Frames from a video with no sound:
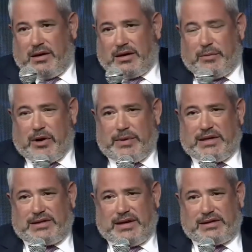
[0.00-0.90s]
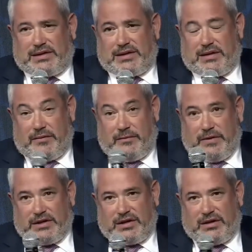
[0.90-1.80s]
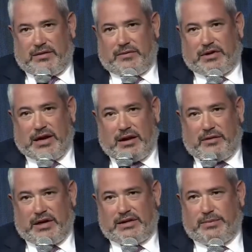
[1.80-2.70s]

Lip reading: King Mohammed VI's vision for tolerance,